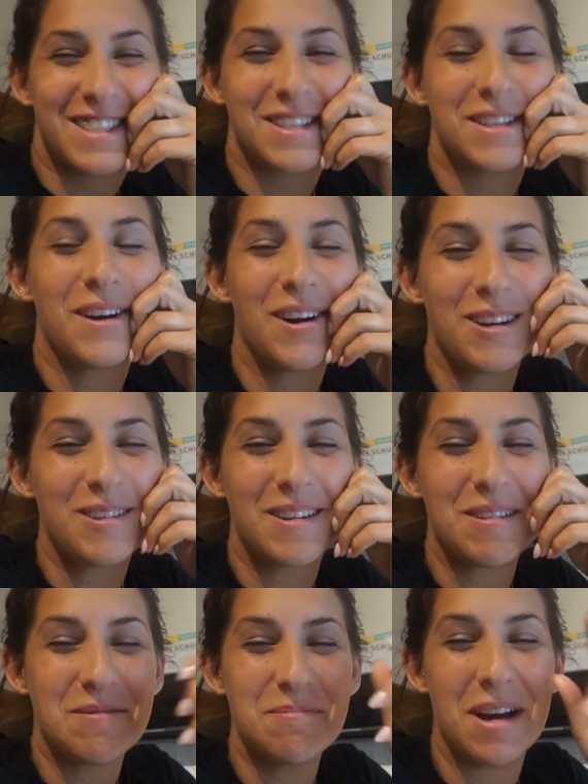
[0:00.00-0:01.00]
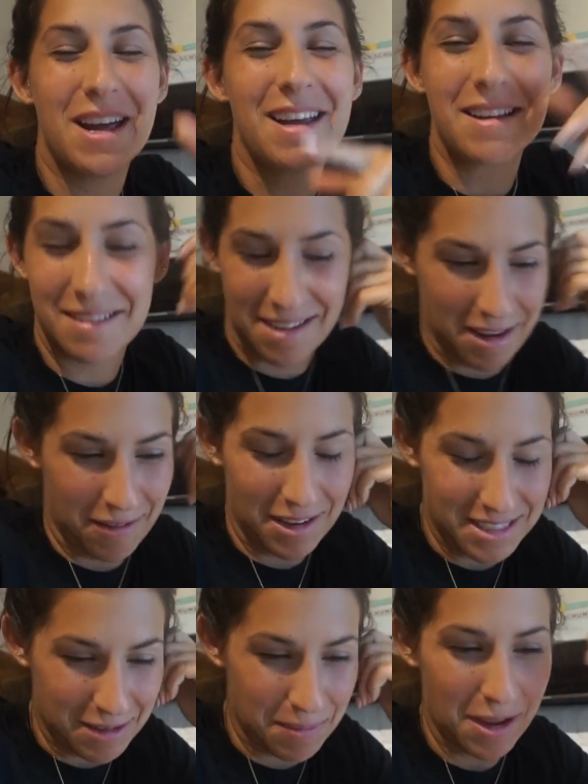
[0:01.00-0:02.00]
turn my head, I
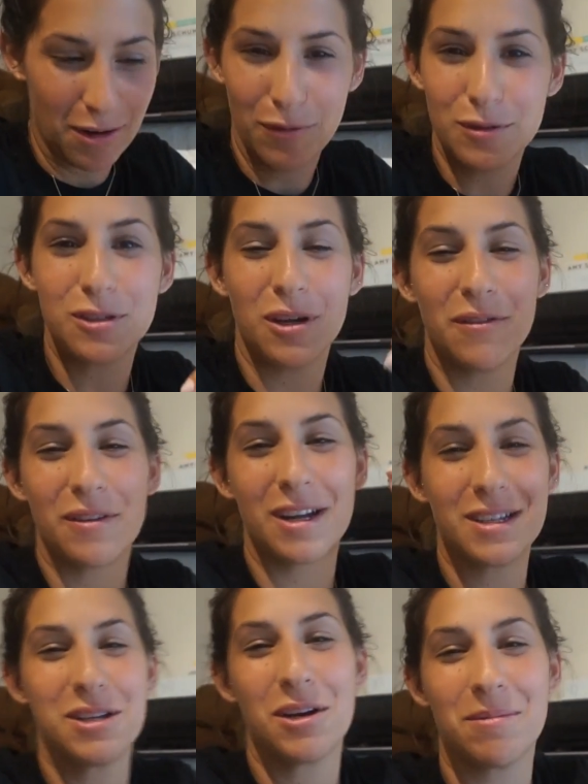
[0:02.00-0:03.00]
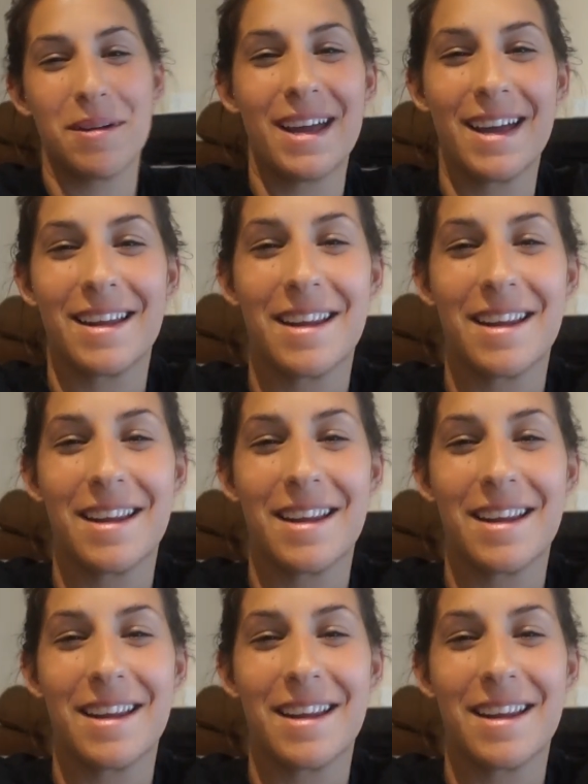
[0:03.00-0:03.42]
take my headphones off and I turn my head